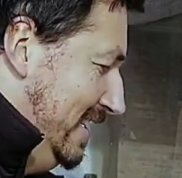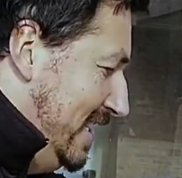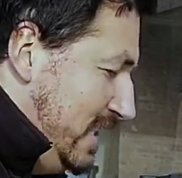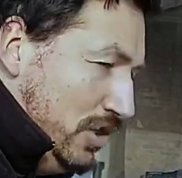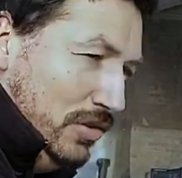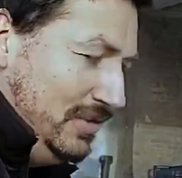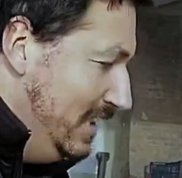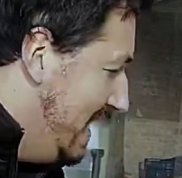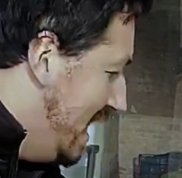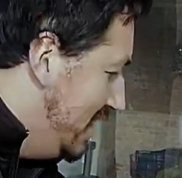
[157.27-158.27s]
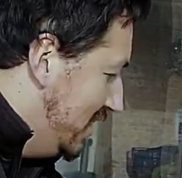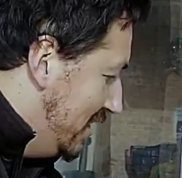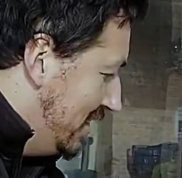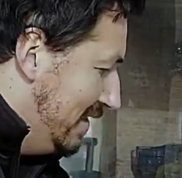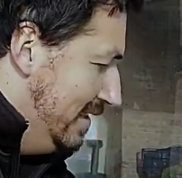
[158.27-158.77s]
then you go to the
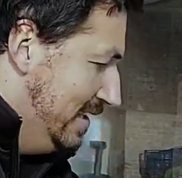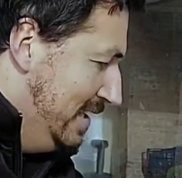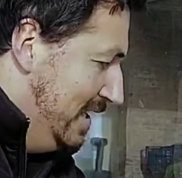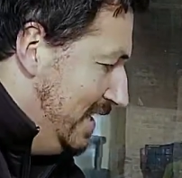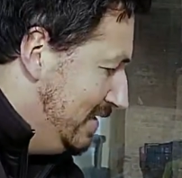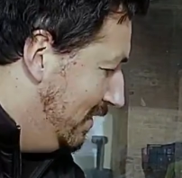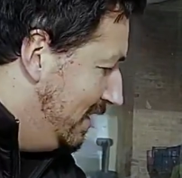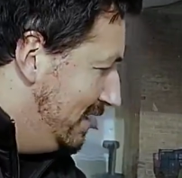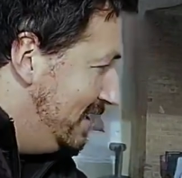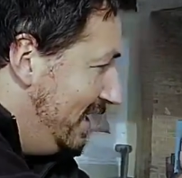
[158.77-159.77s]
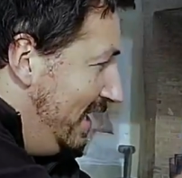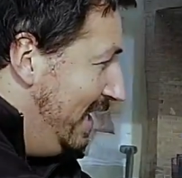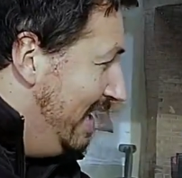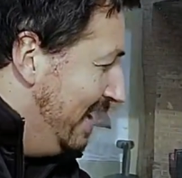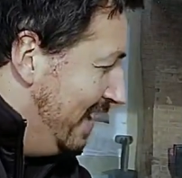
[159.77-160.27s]
edges. As you can see,
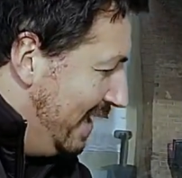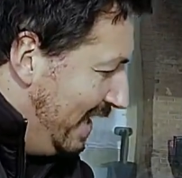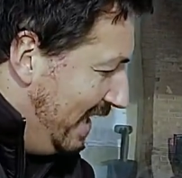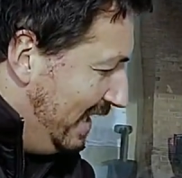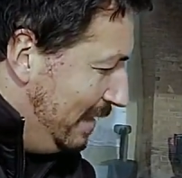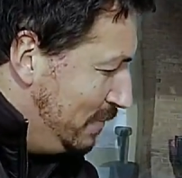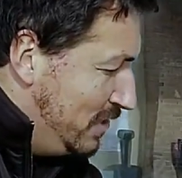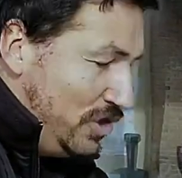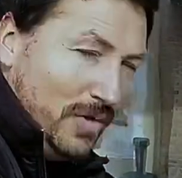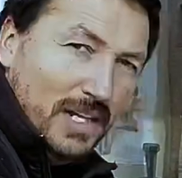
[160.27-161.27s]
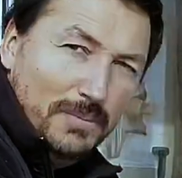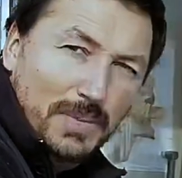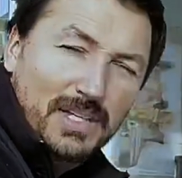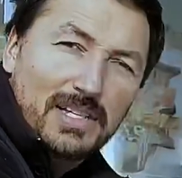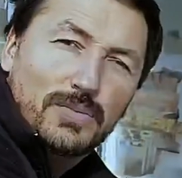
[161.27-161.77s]
it keeps straight
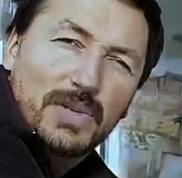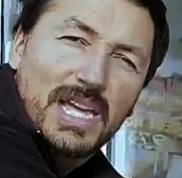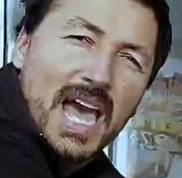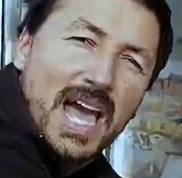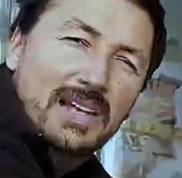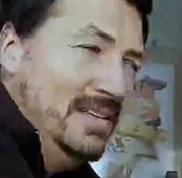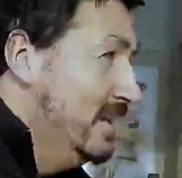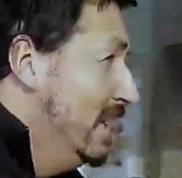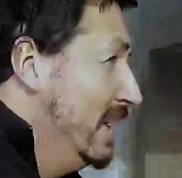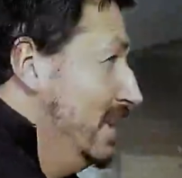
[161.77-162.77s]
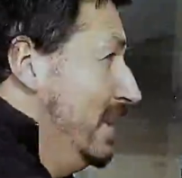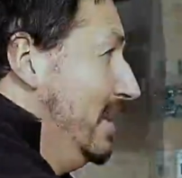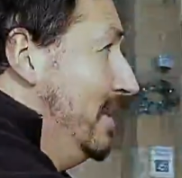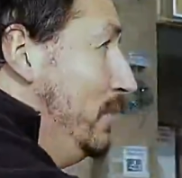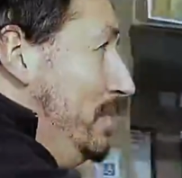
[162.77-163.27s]
because we
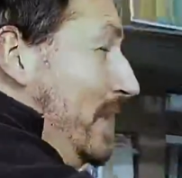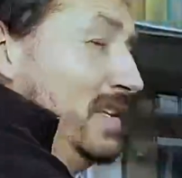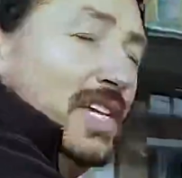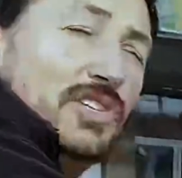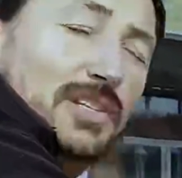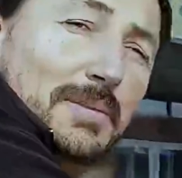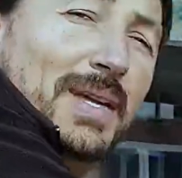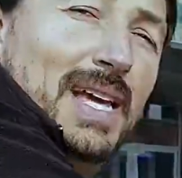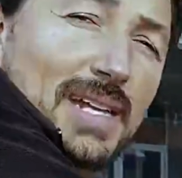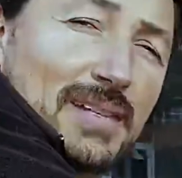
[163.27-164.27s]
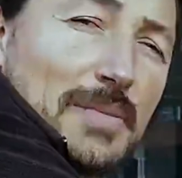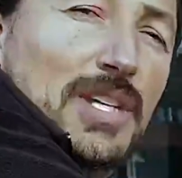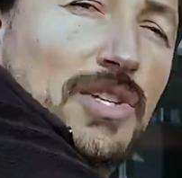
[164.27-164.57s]
paid attention in the beginning to make